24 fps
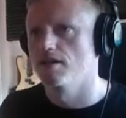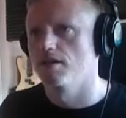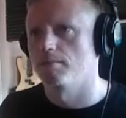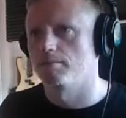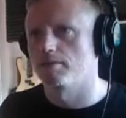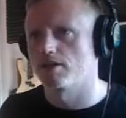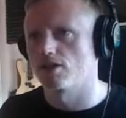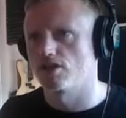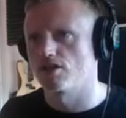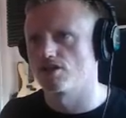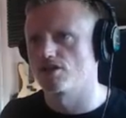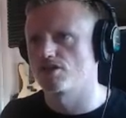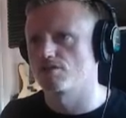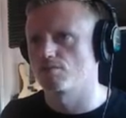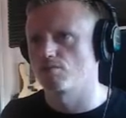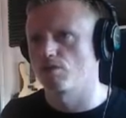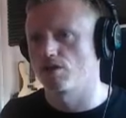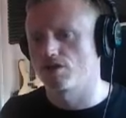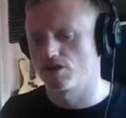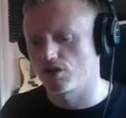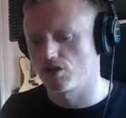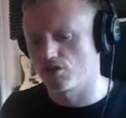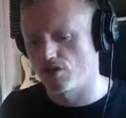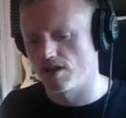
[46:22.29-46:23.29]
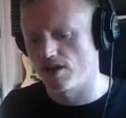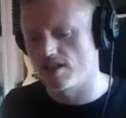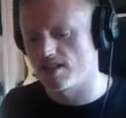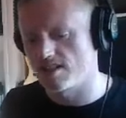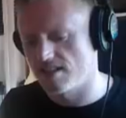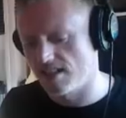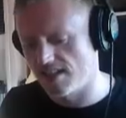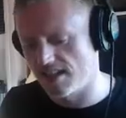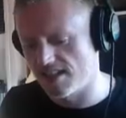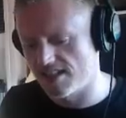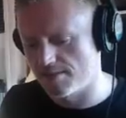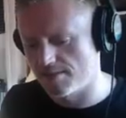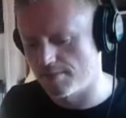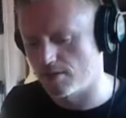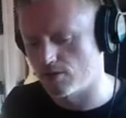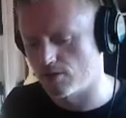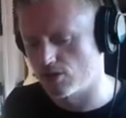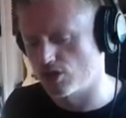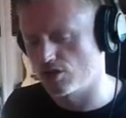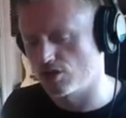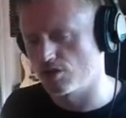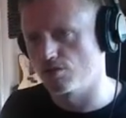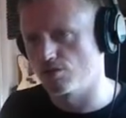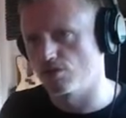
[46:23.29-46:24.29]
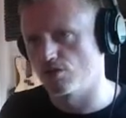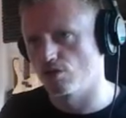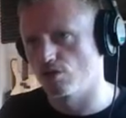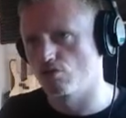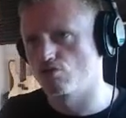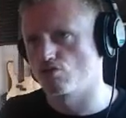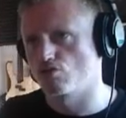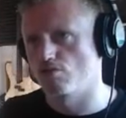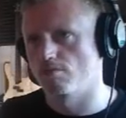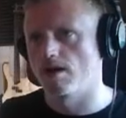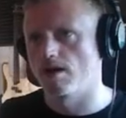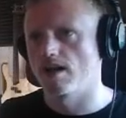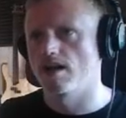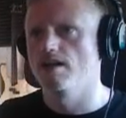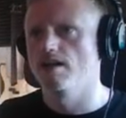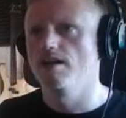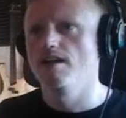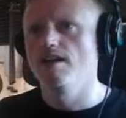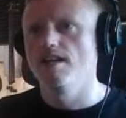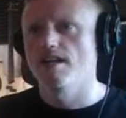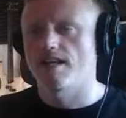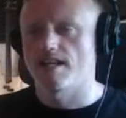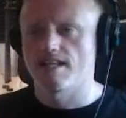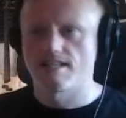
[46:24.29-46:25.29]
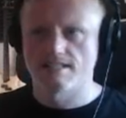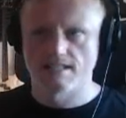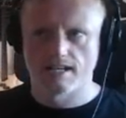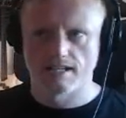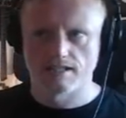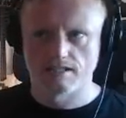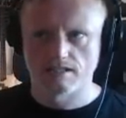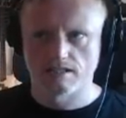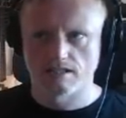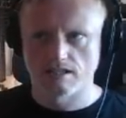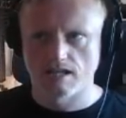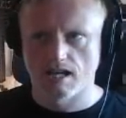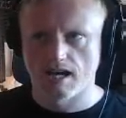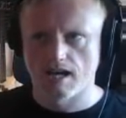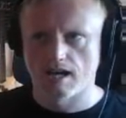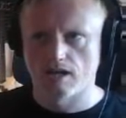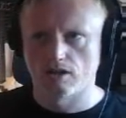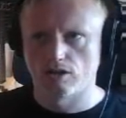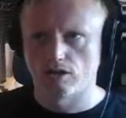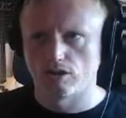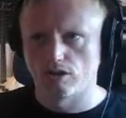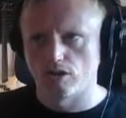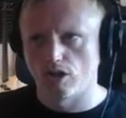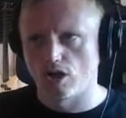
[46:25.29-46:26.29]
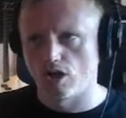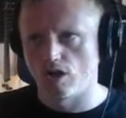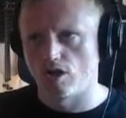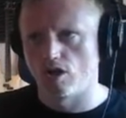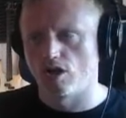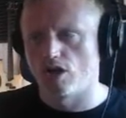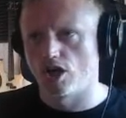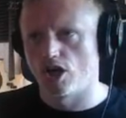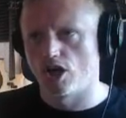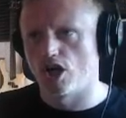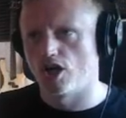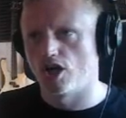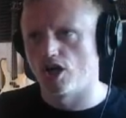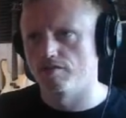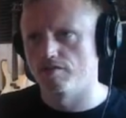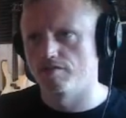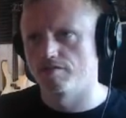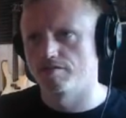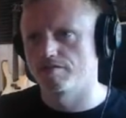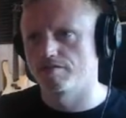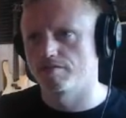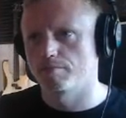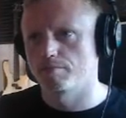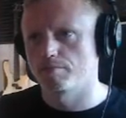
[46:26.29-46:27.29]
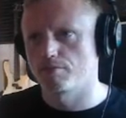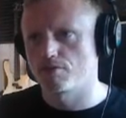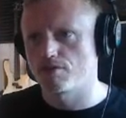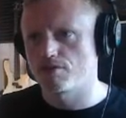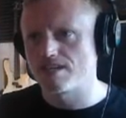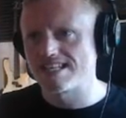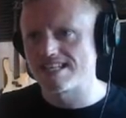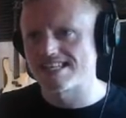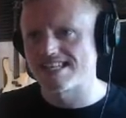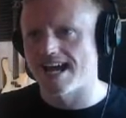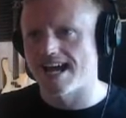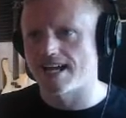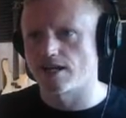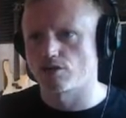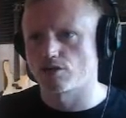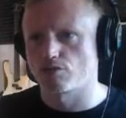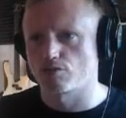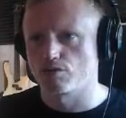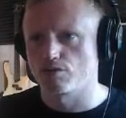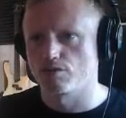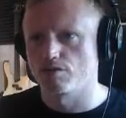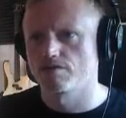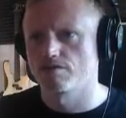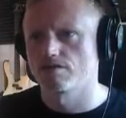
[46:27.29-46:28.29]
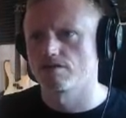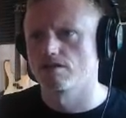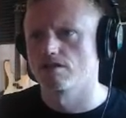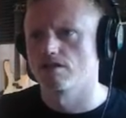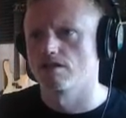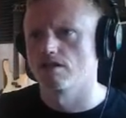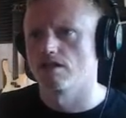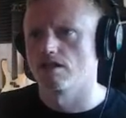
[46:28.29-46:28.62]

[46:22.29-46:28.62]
Because what the great thing is about Studio Drummer is that you get a lot of preset grooves